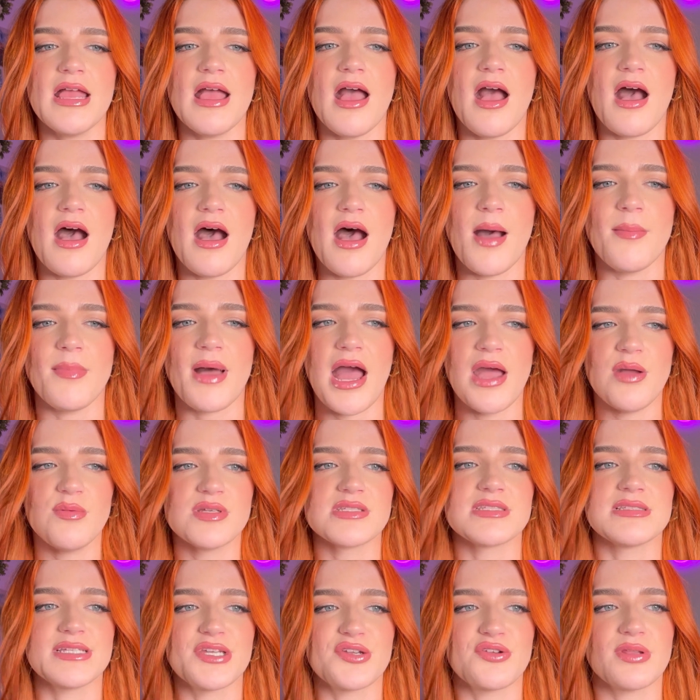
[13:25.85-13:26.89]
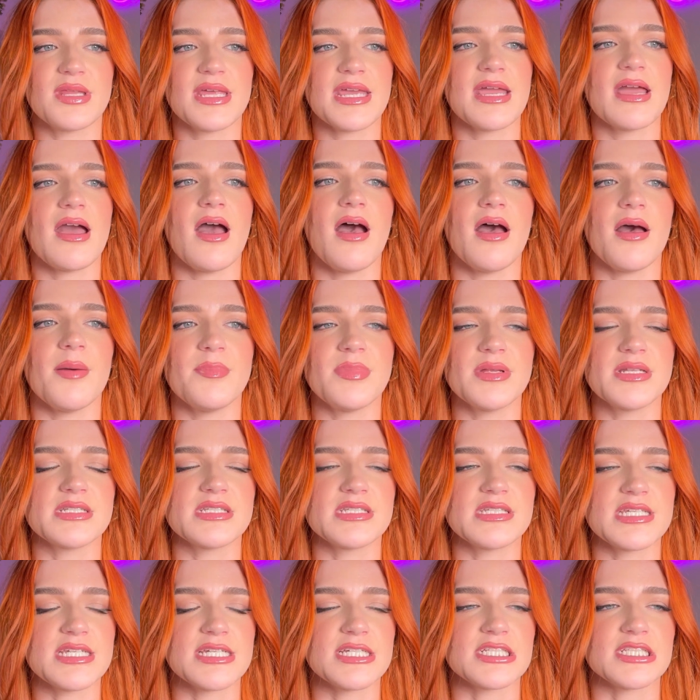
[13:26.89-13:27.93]
I was literally up
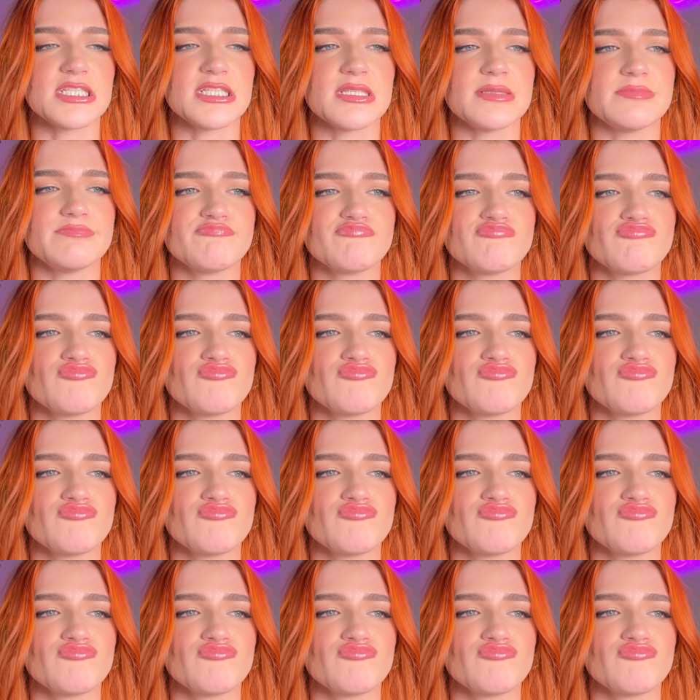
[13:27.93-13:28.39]
until